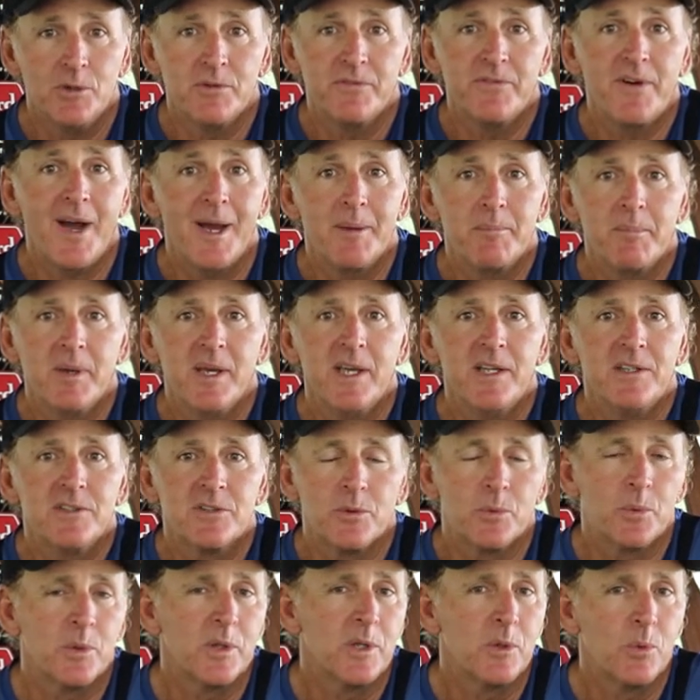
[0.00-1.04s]
five baits
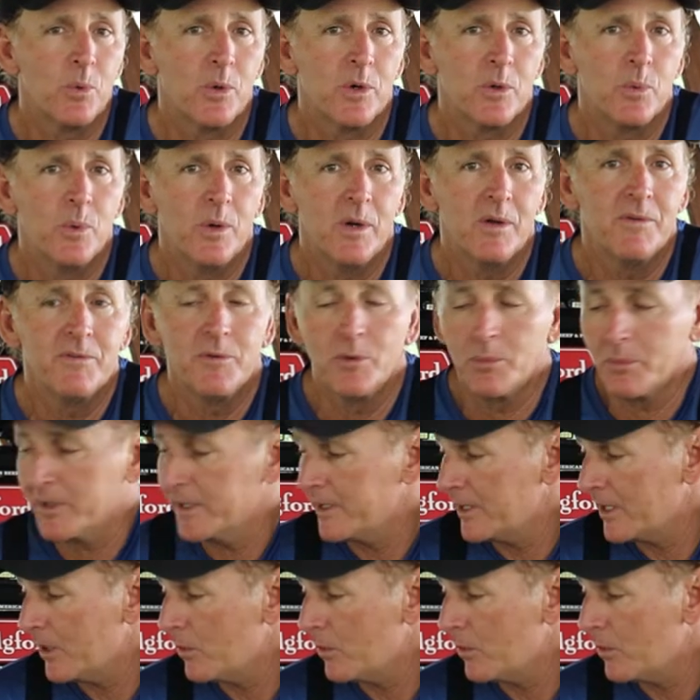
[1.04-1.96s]
that really work well for me.